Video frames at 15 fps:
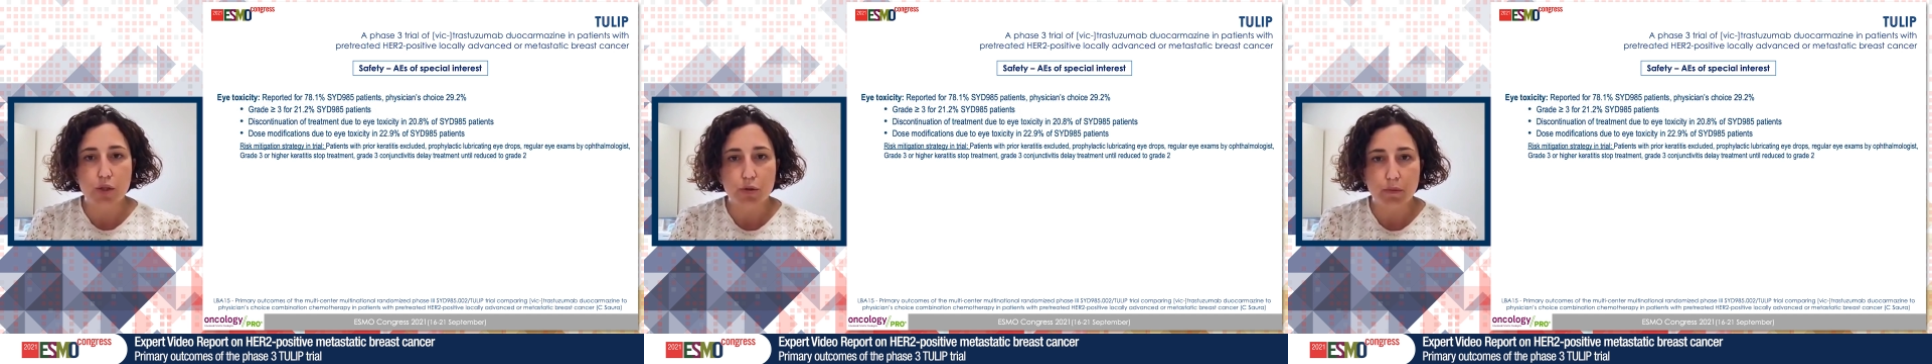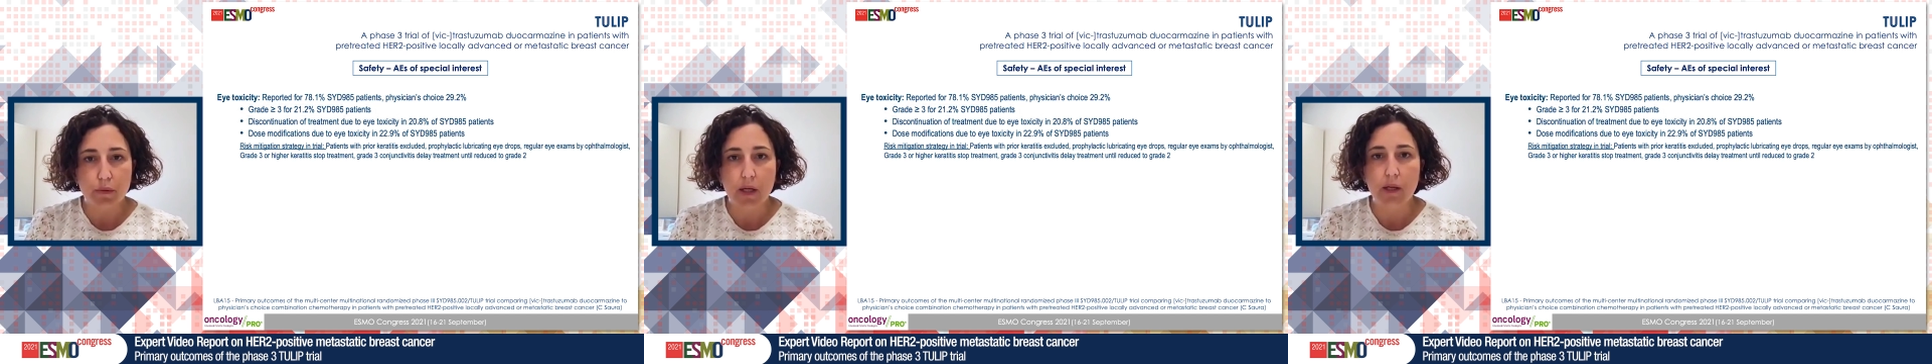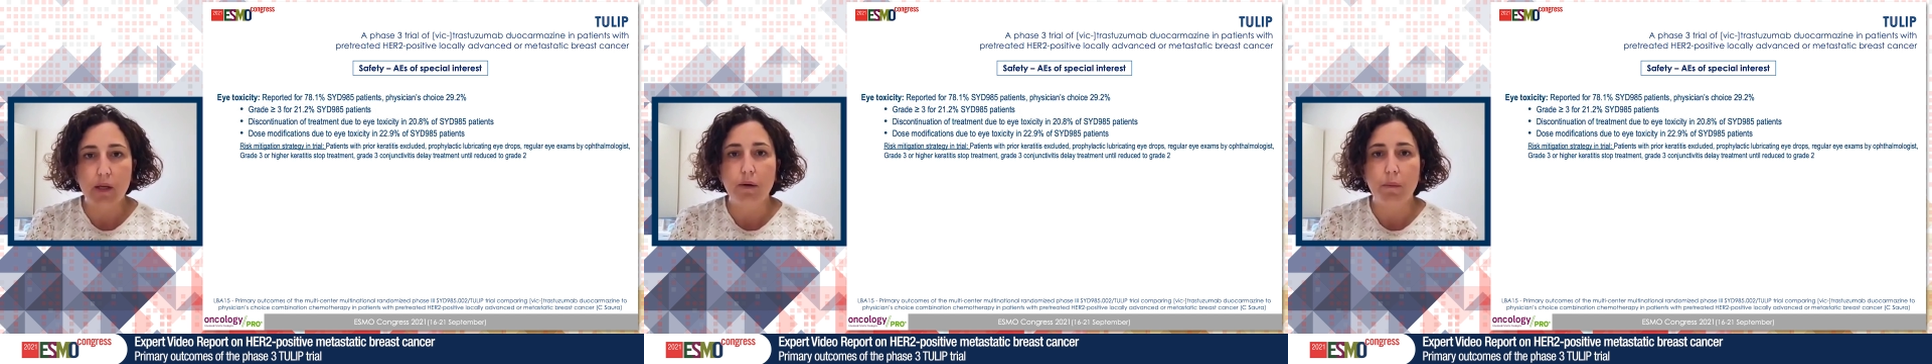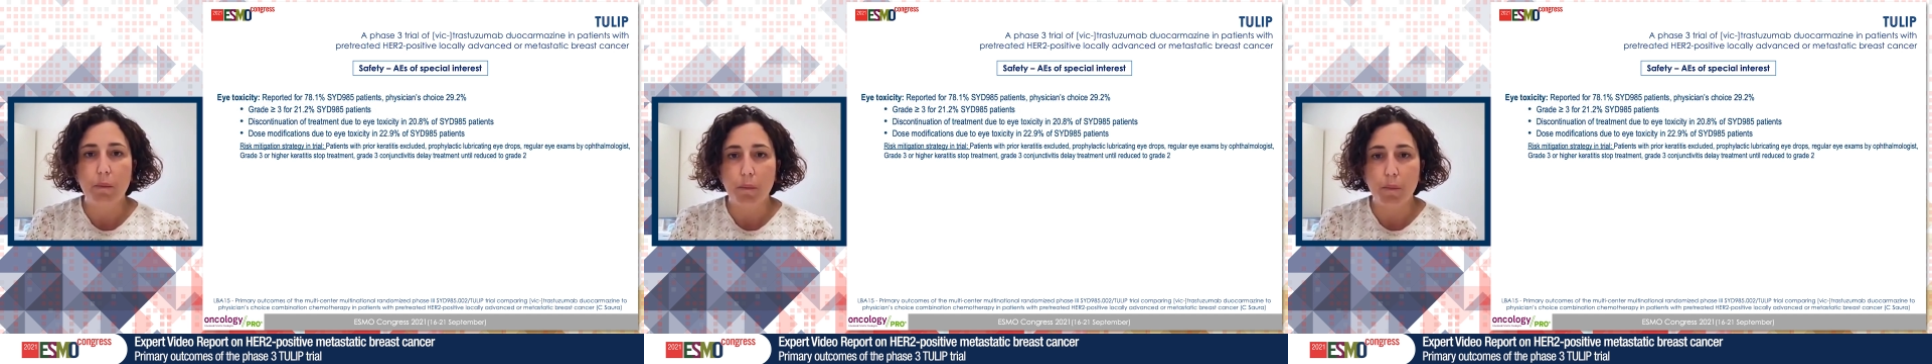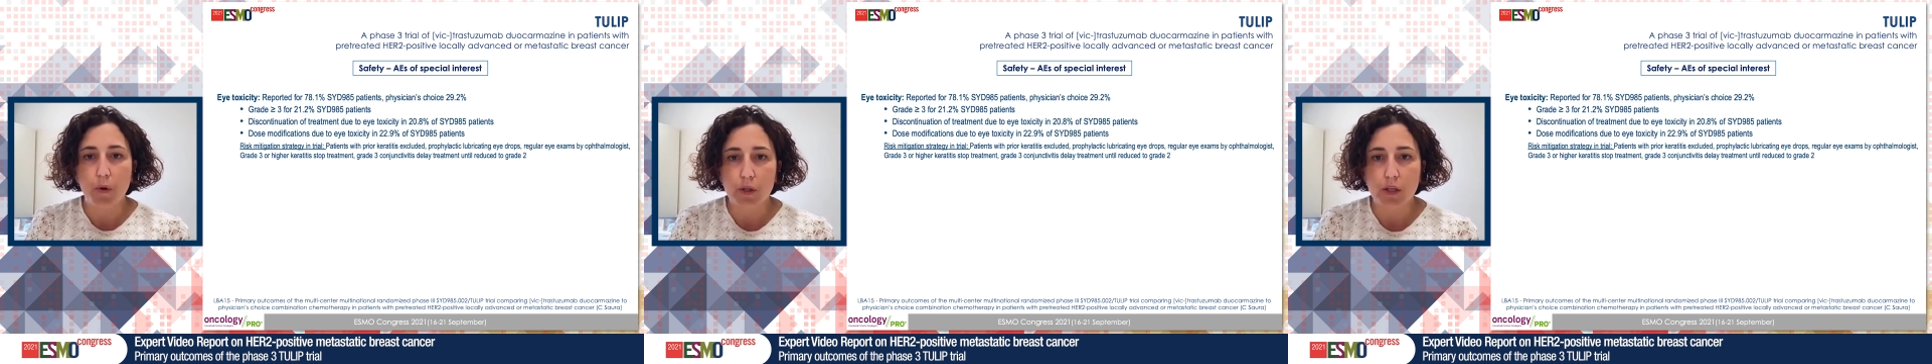to be
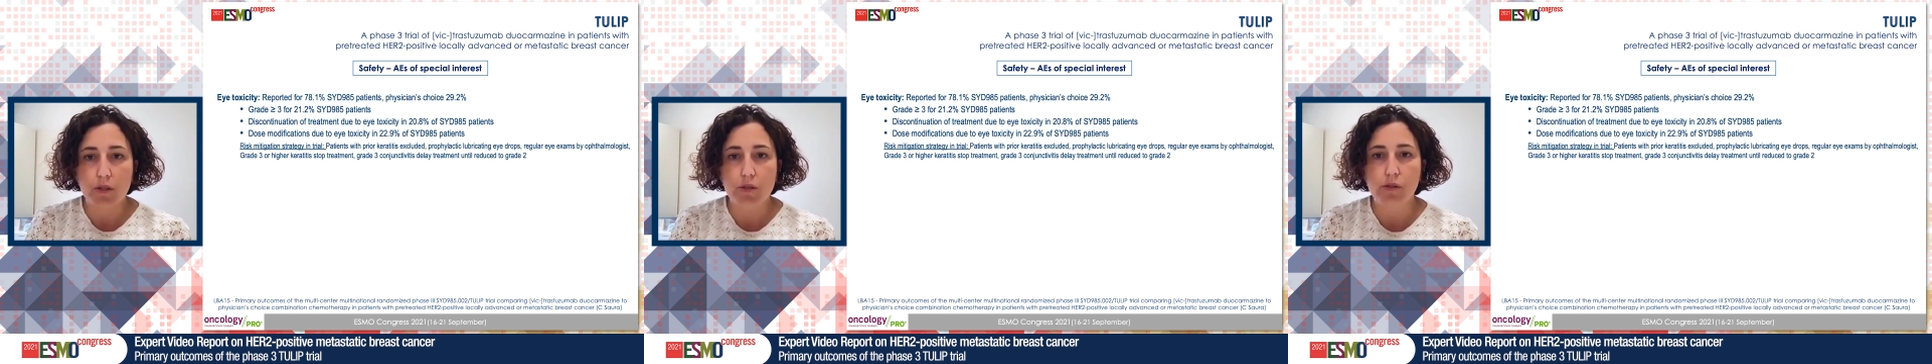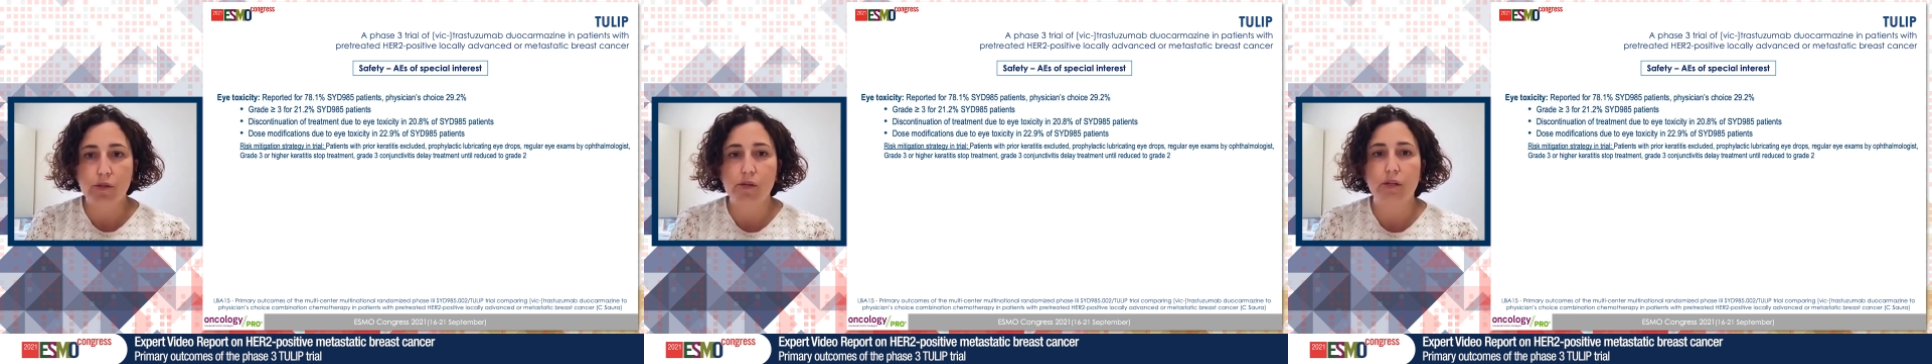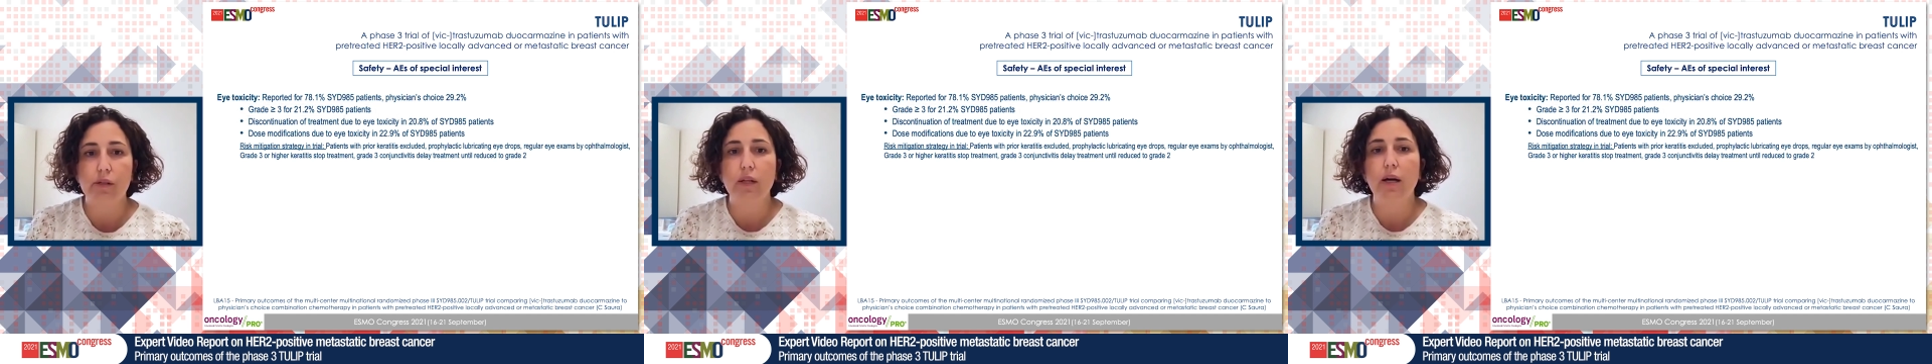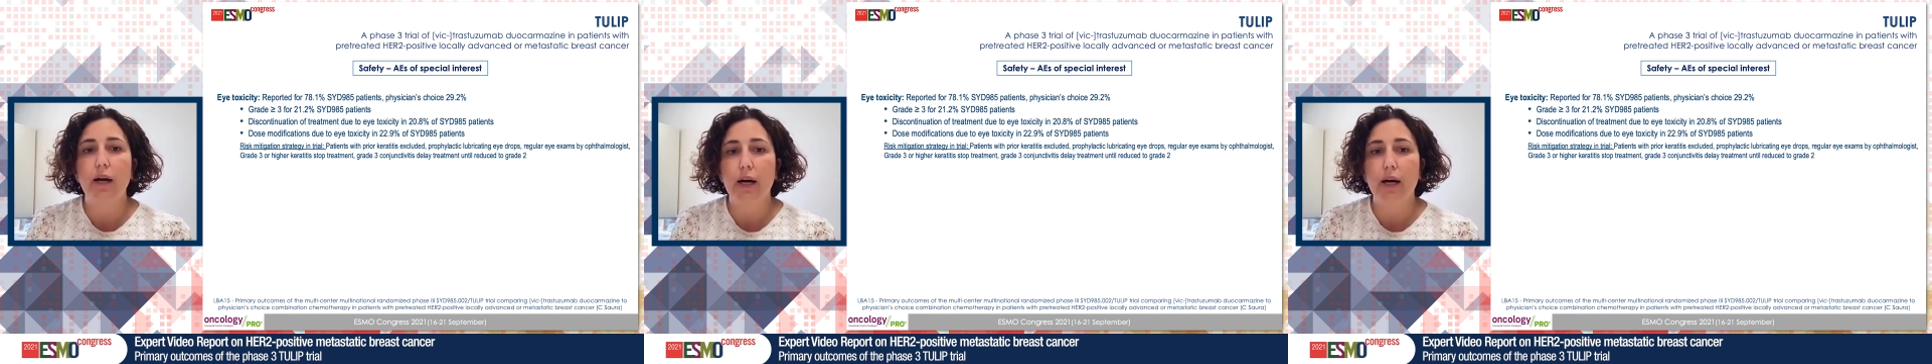monitored